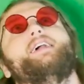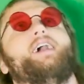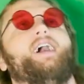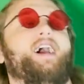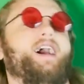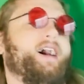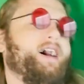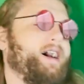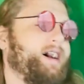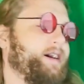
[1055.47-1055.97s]

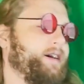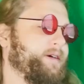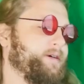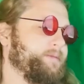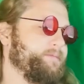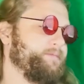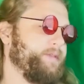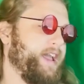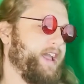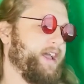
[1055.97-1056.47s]
Oh,
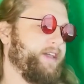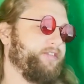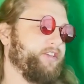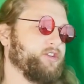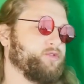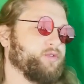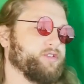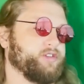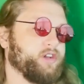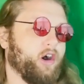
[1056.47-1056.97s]
man,
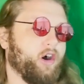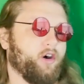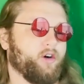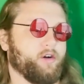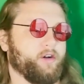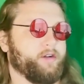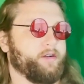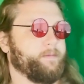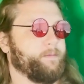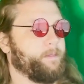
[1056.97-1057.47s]
this one's
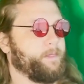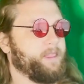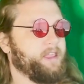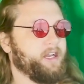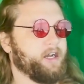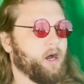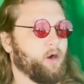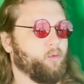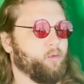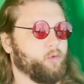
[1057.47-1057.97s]
hard.
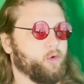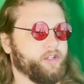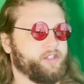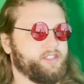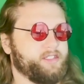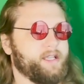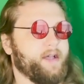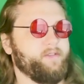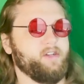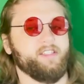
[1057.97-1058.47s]
With
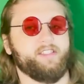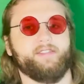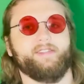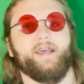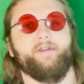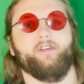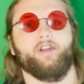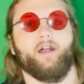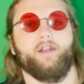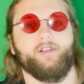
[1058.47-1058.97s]

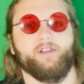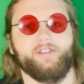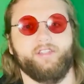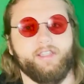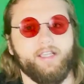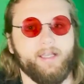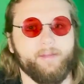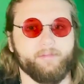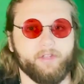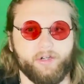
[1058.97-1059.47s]
77 on your
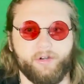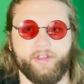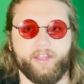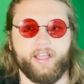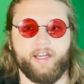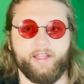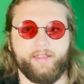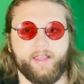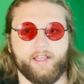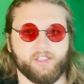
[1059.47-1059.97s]
team, literally
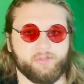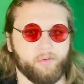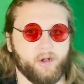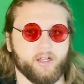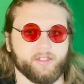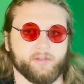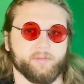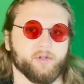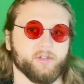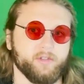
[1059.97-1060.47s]
anything is
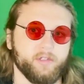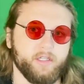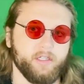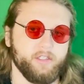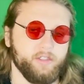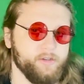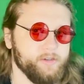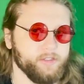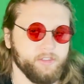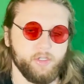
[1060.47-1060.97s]
possible.
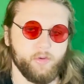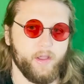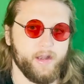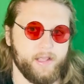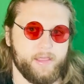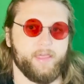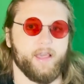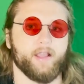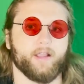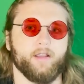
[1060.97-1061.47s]
You can do
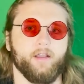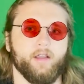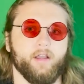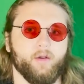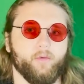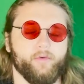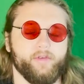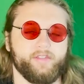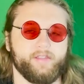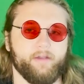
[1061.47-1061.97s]
anything
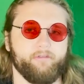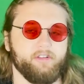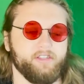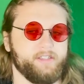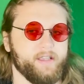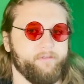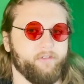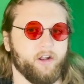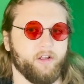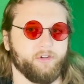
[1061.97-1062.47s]
with
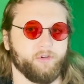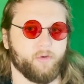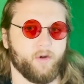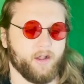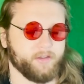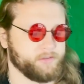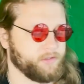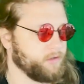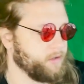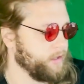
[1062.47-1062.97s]
77 on your
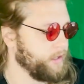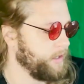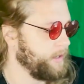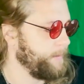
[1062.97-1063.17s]
roster.